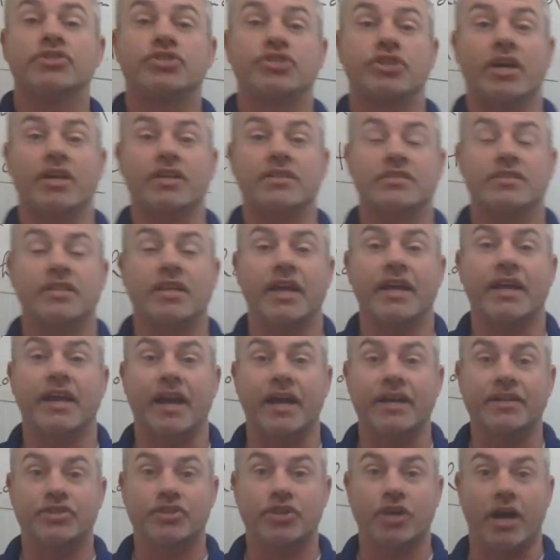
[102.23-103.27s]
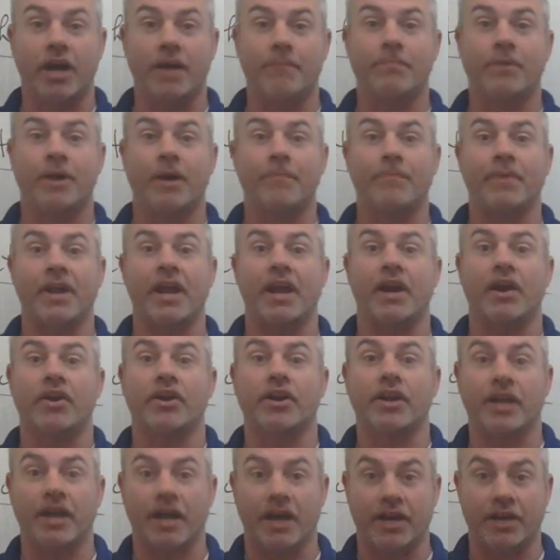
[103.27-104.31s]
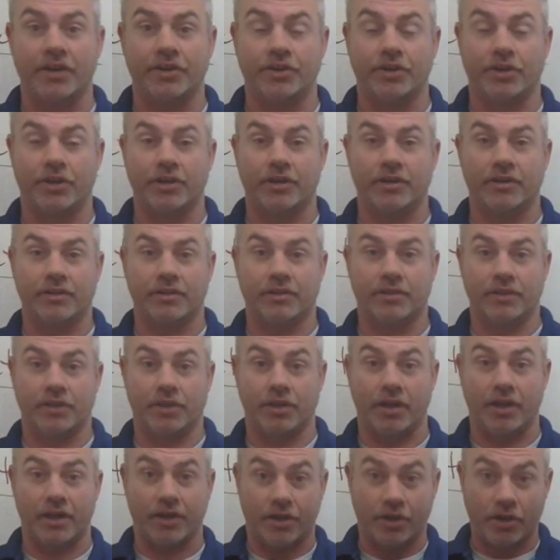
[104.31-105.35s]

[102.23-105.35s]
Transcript: just like I chop up area under the